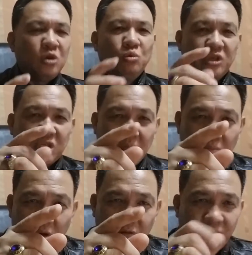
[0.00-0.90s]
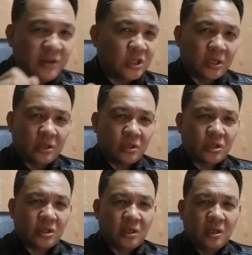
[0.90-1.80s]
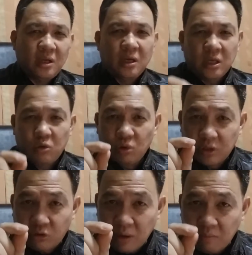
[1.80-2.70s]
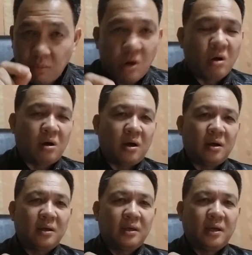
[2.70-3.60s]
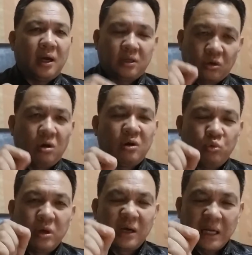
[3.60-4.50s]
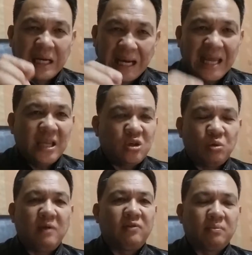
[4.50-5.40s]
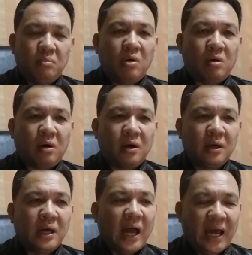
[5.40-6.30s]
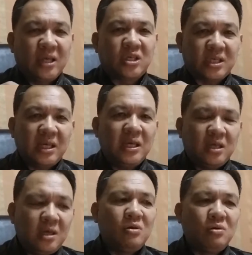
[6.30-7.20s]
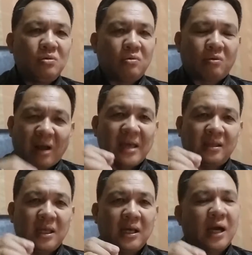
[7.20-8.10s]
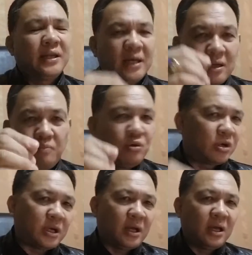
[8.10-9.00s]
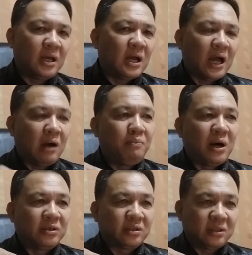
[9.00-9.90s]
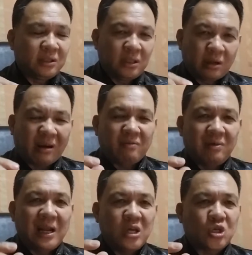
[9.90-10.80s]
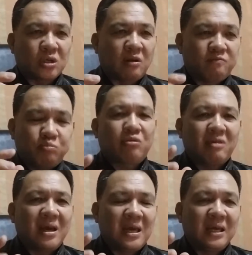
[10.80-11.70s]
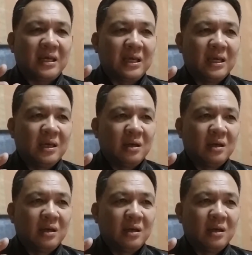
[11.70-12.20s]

You will see more visions, you will dream more, and God will lead you even more. I see you writing another book about the revelation of praying